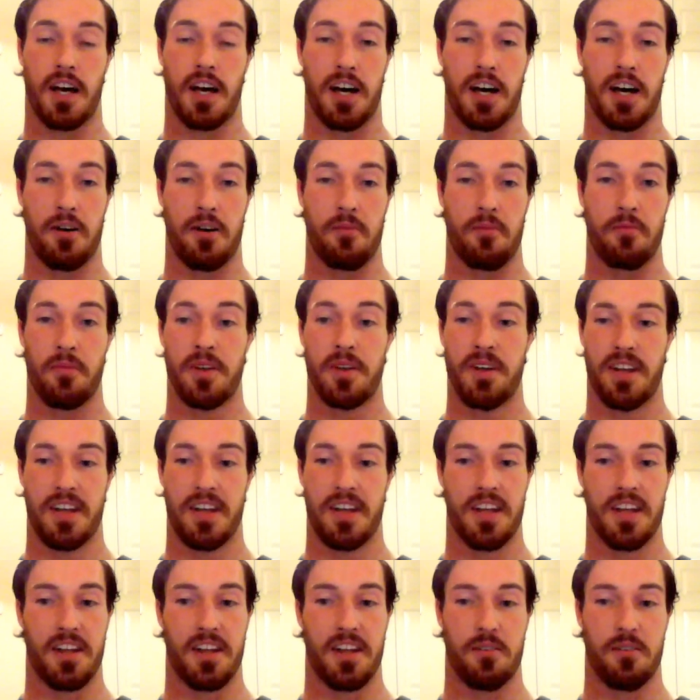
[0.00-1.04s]
Um,
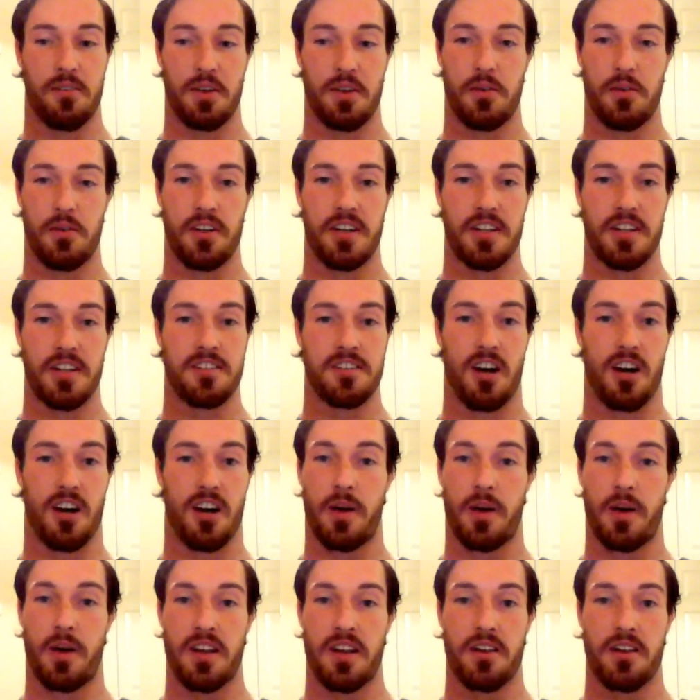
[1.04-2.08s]
We That's really great. Didn't talk
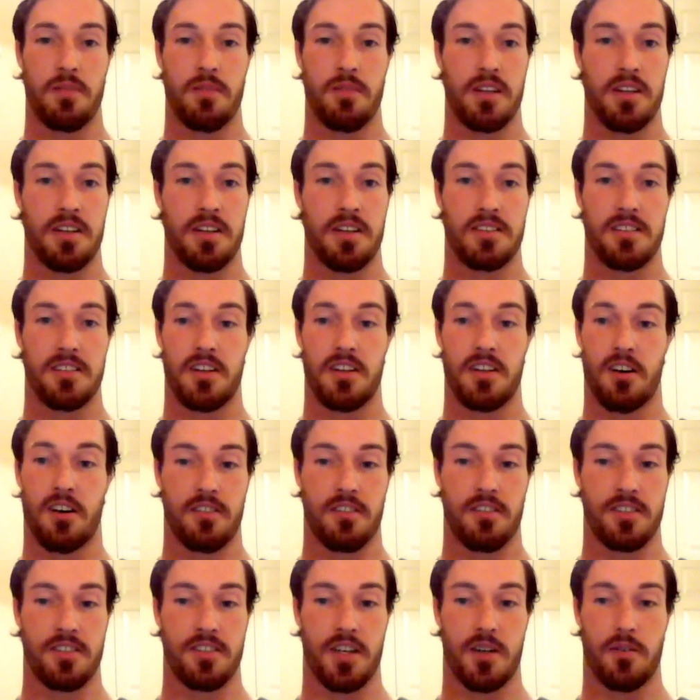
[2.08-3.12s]
about it in meetings at
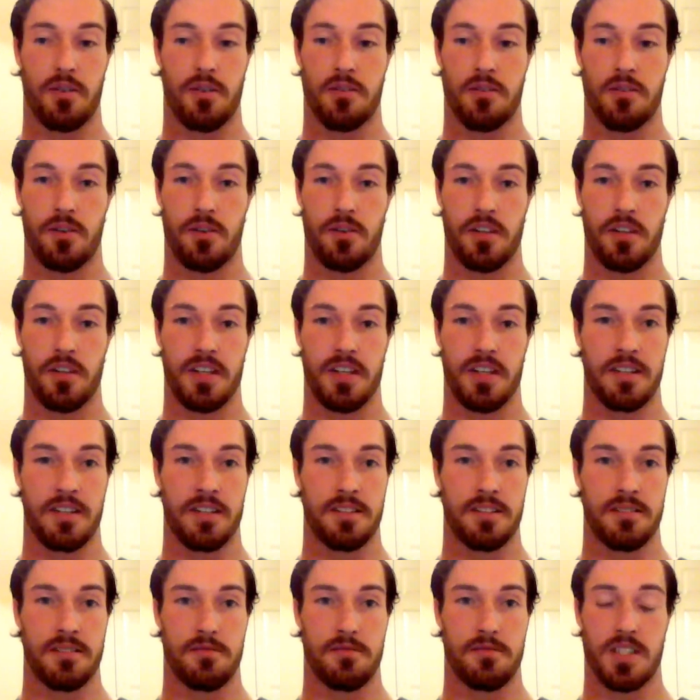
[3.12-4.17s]
all. No one really
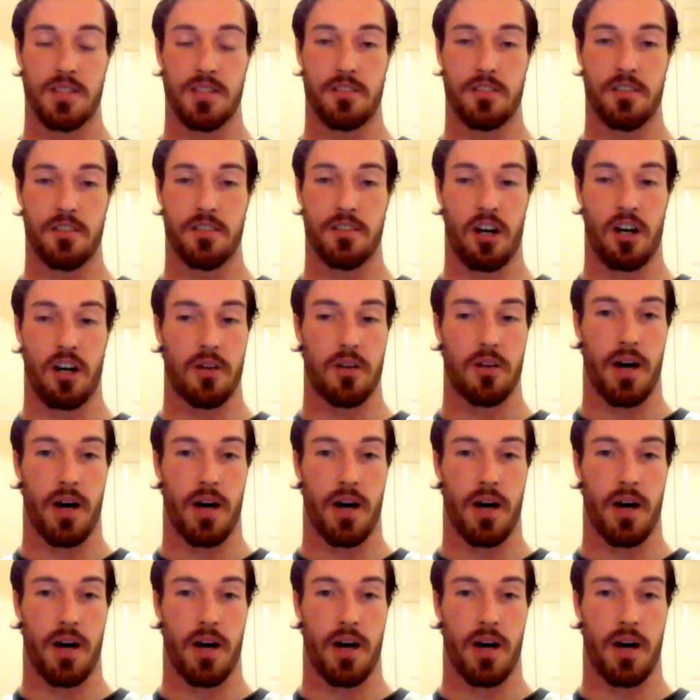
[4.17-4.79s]
was even talking